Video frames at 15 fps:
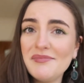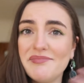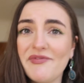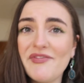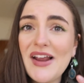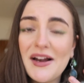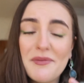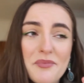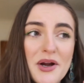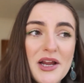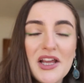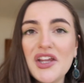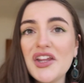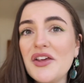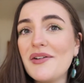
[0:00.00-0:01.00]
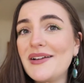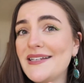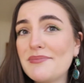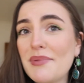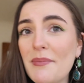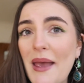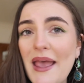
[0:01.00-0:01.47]
feeling pretty cute. I did
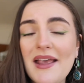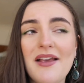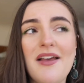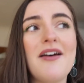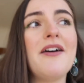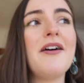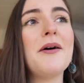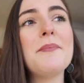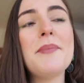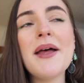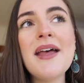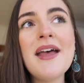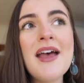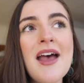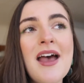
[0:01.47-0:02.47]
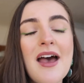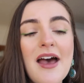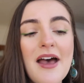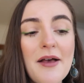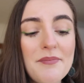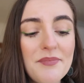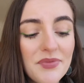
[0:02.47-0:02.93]
my makeup.
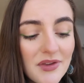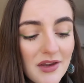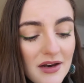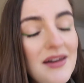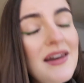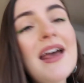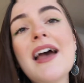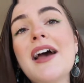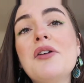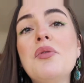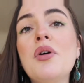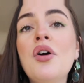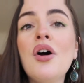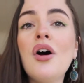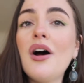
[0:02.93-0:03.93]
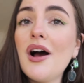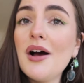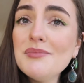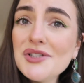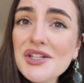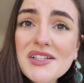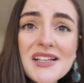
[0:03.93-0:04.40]
Now
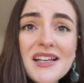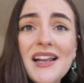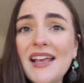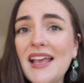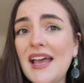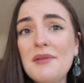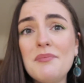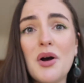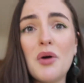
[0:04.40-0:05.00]
I'm just gonna get in my